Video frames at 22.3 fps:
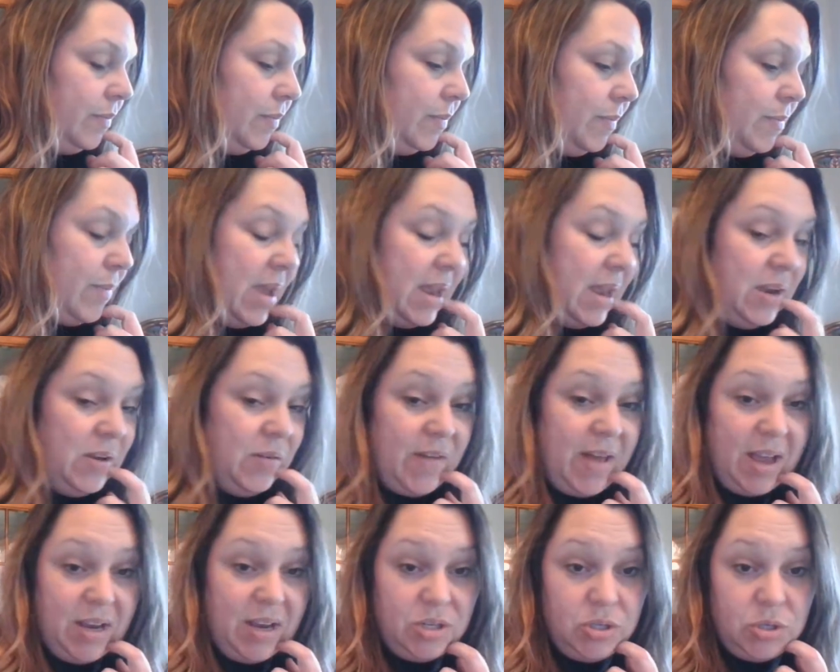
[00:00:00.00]

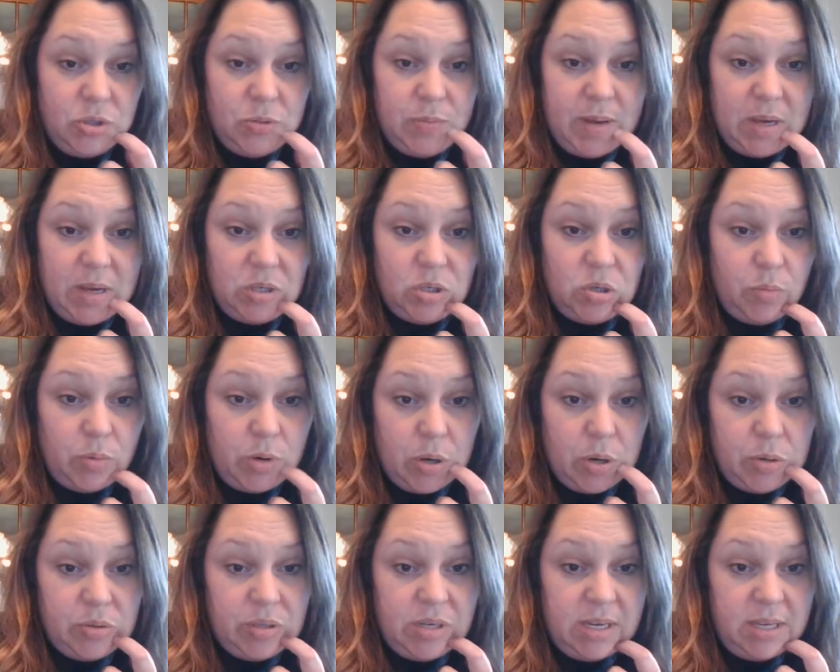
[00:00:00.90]
manufacture special
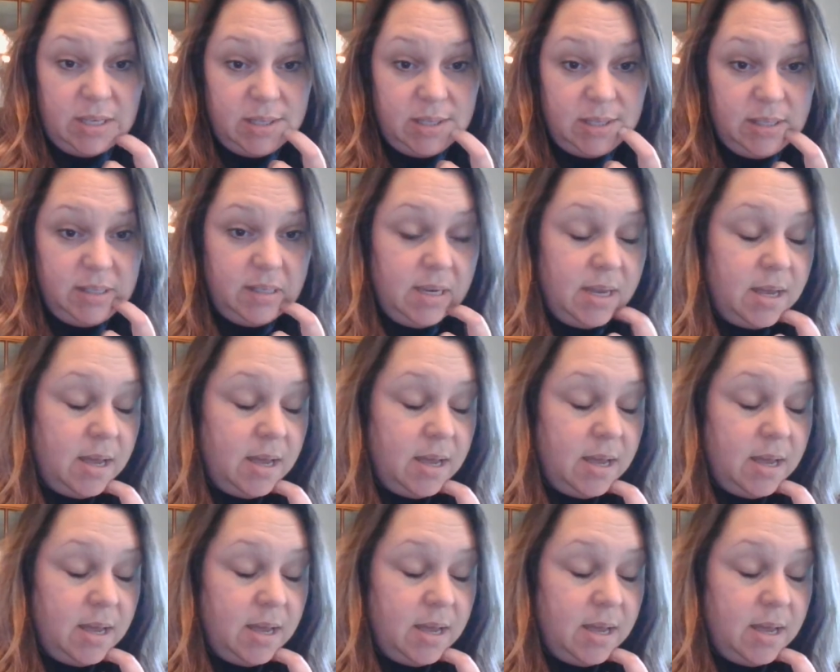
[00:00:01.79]
proteins